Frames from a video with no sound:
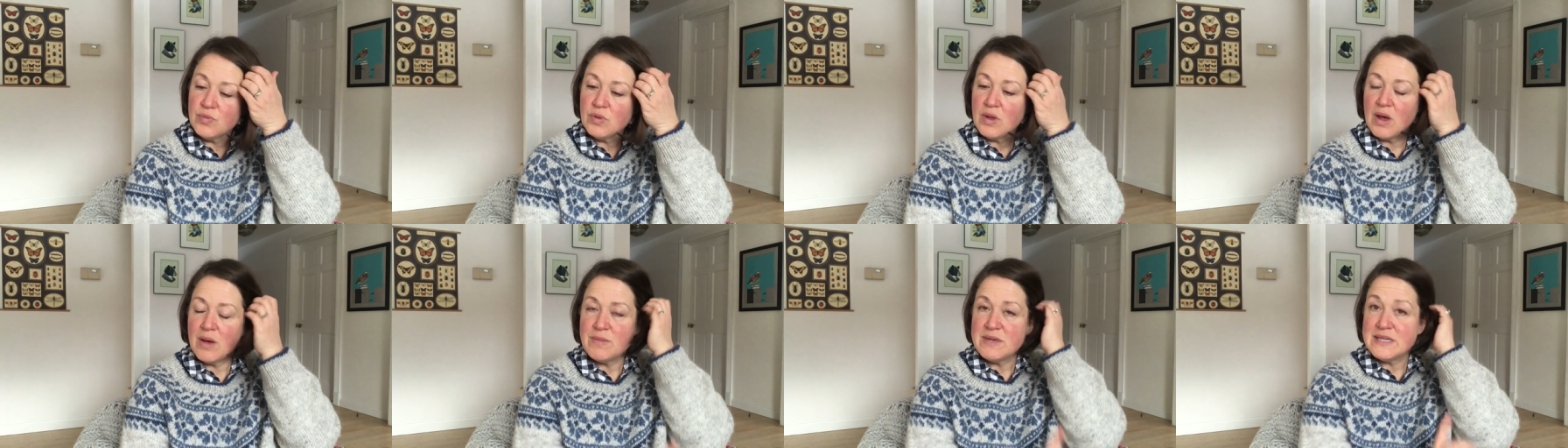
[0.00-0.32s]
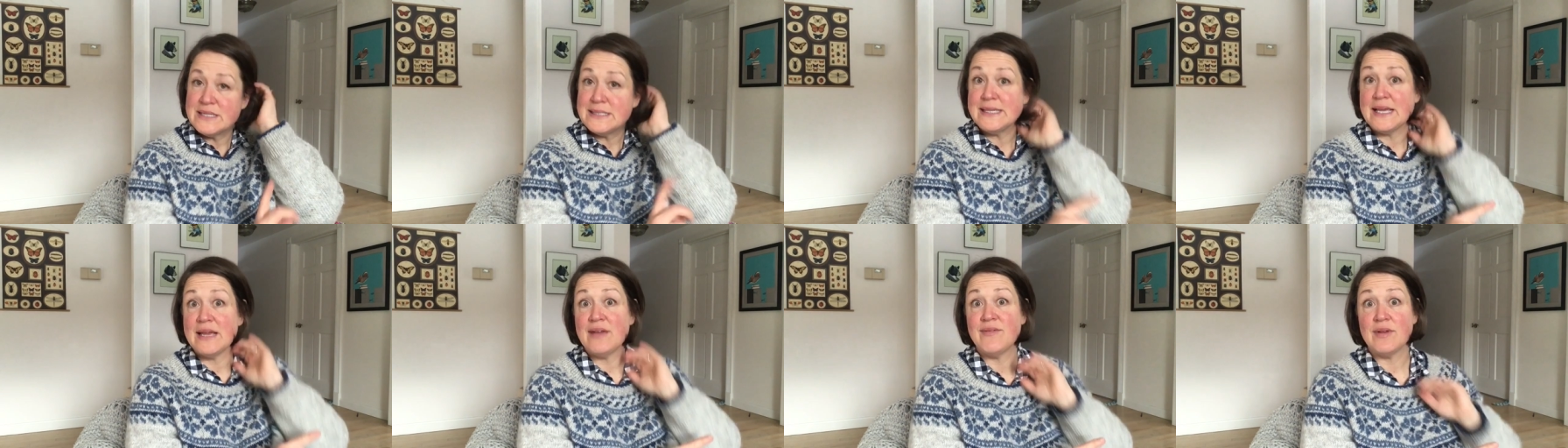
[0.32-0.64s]
I'm going
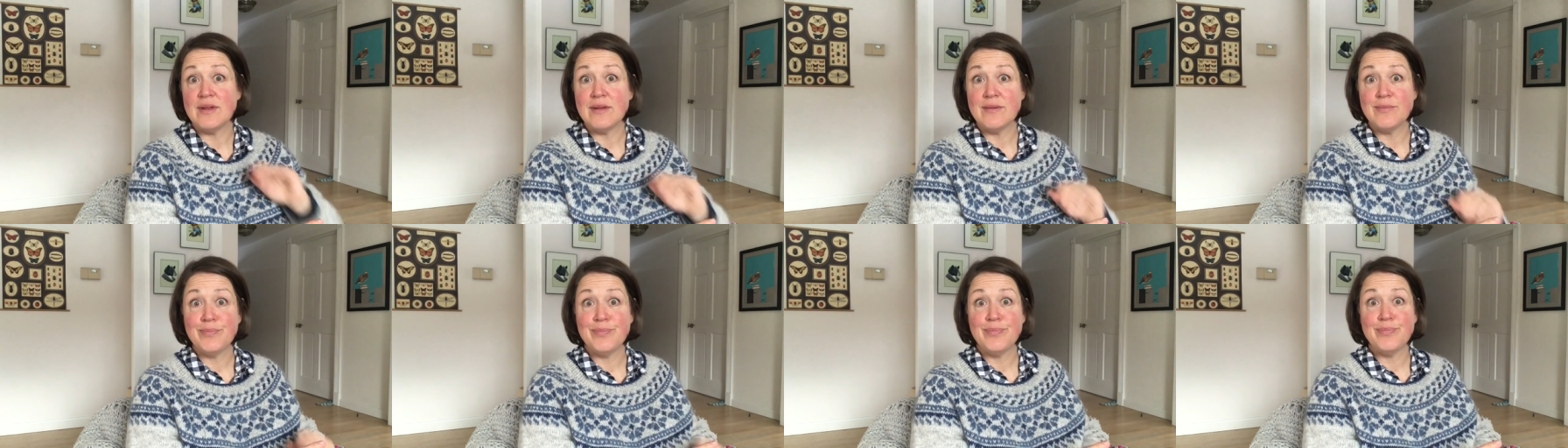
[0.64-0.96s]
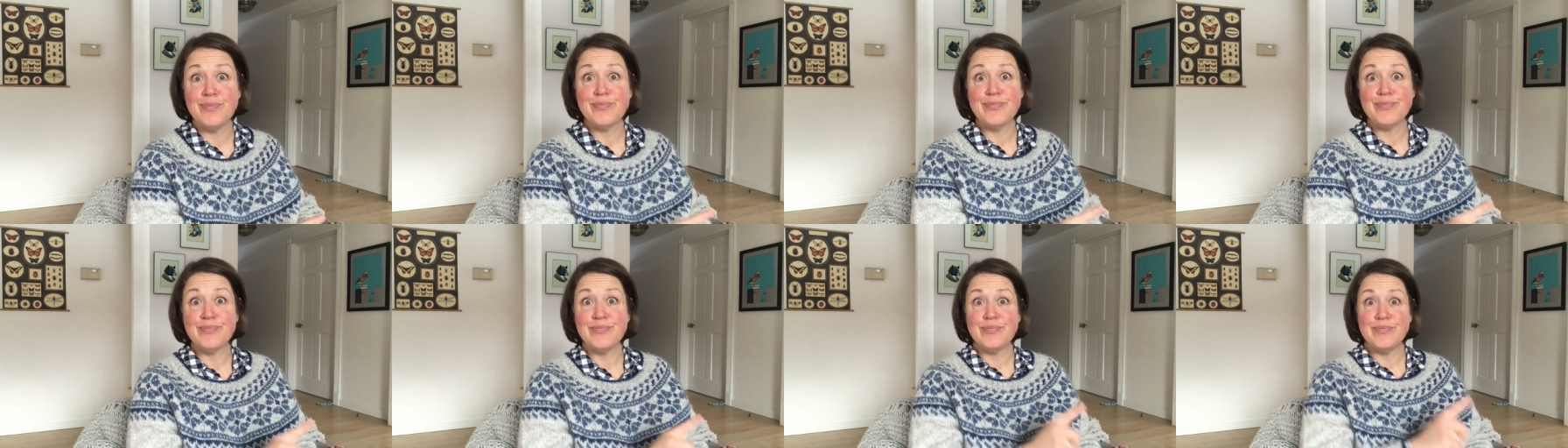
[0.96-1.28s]
to save it.
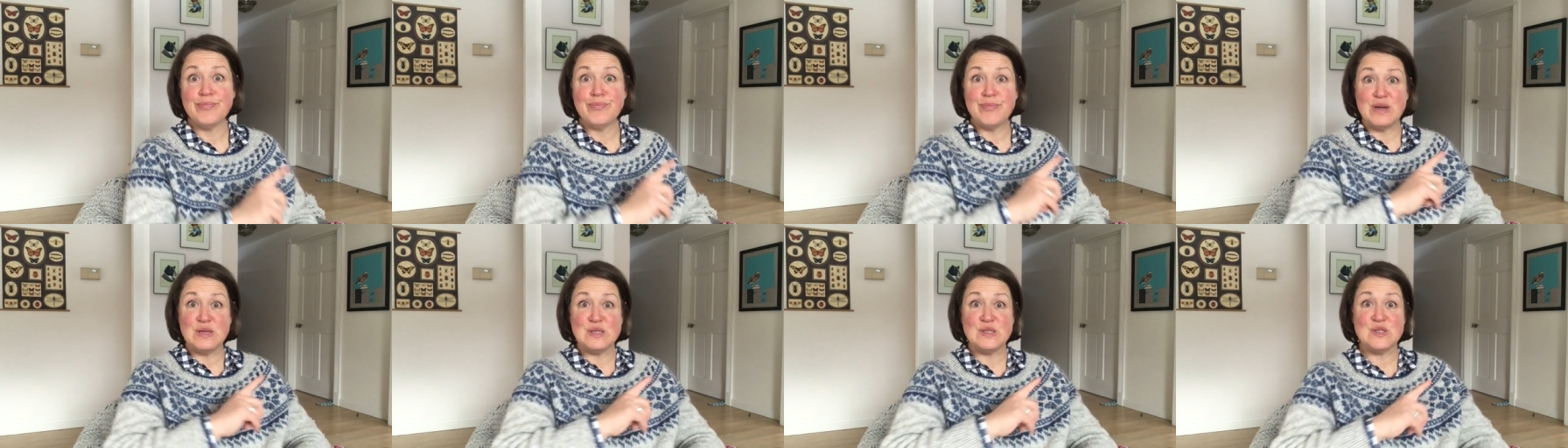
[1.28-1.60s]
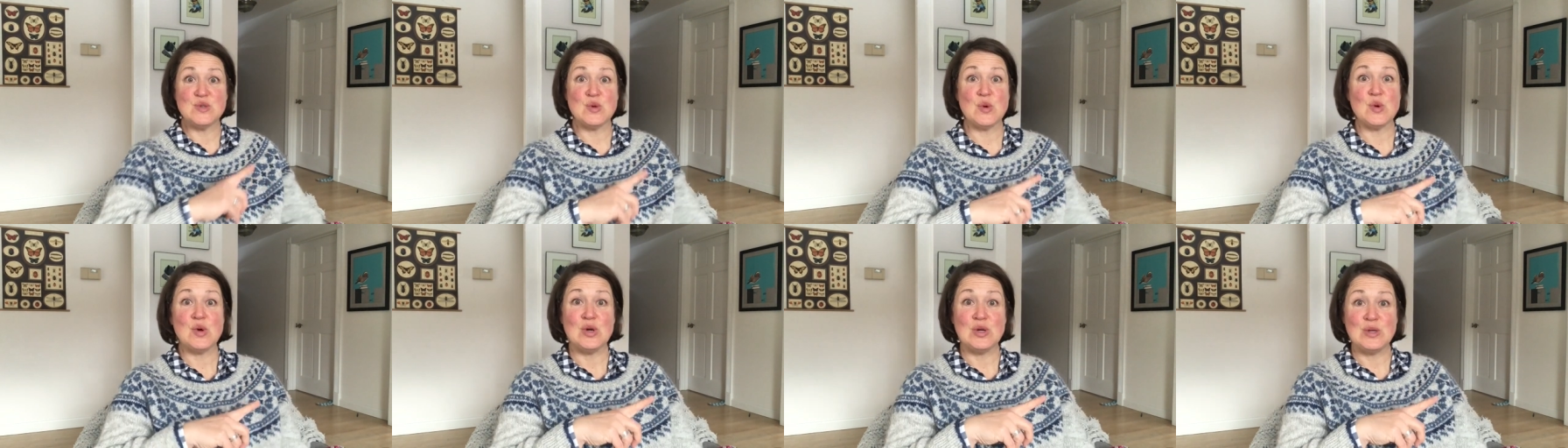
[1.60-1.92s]
My
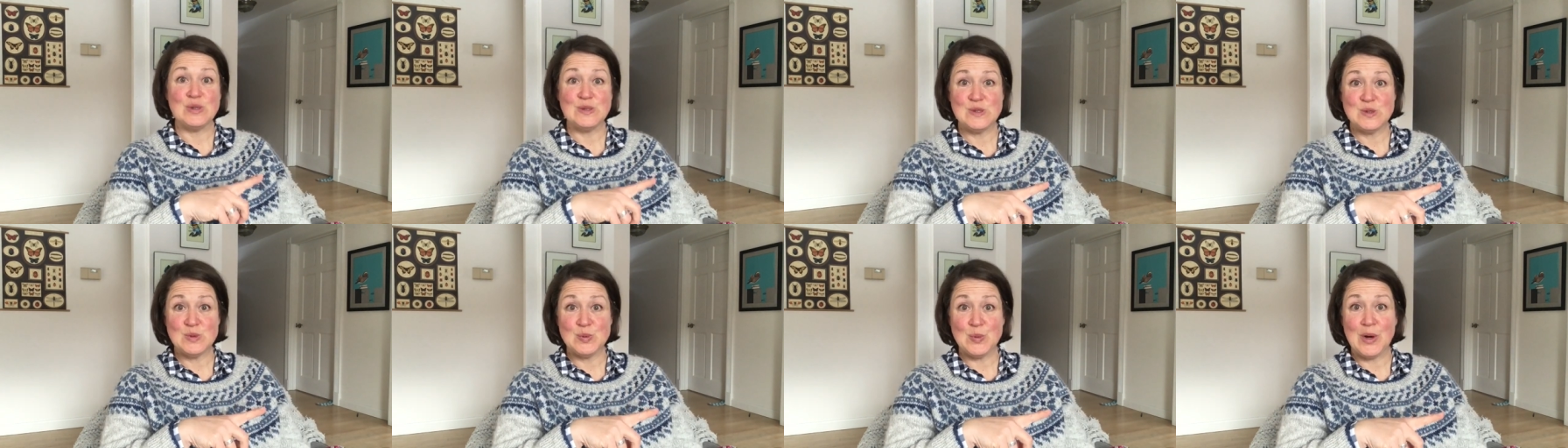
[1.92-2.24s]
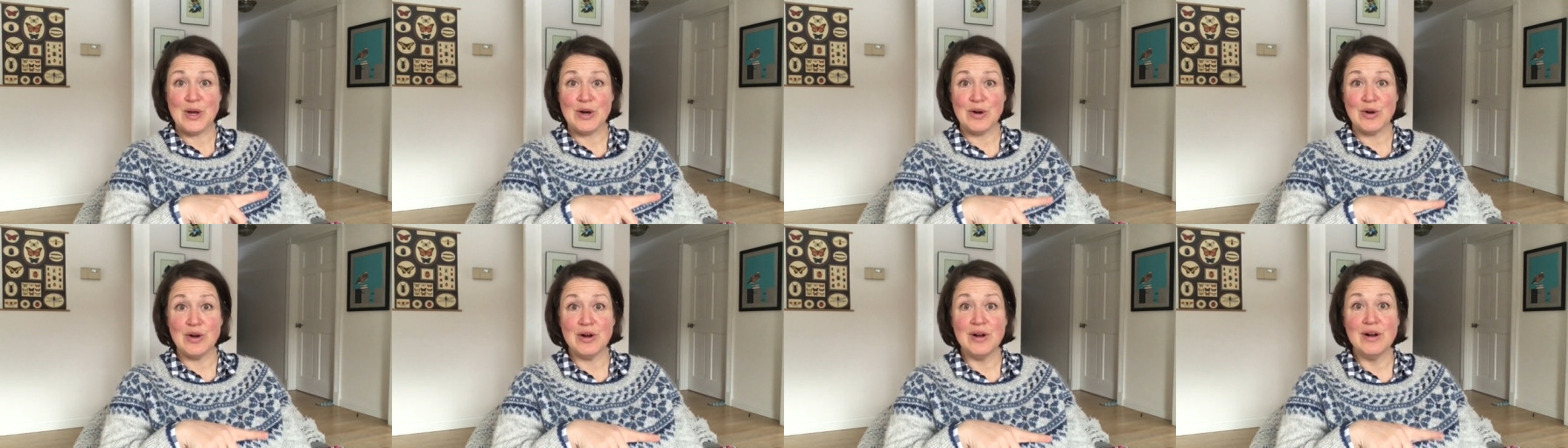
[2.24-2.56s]
sorrel
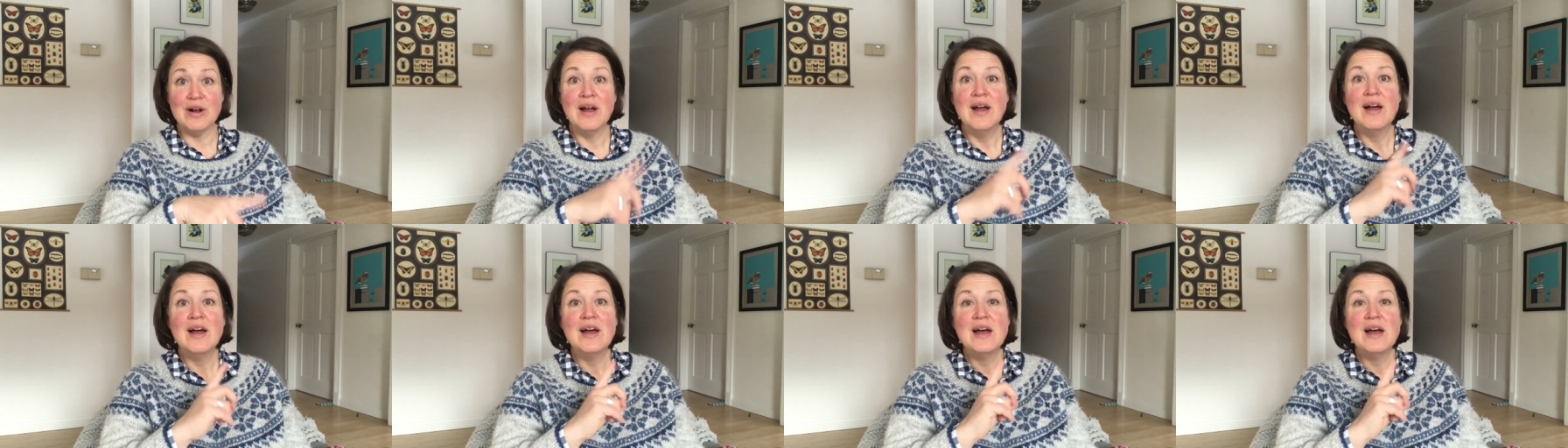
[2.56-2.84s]
sweater.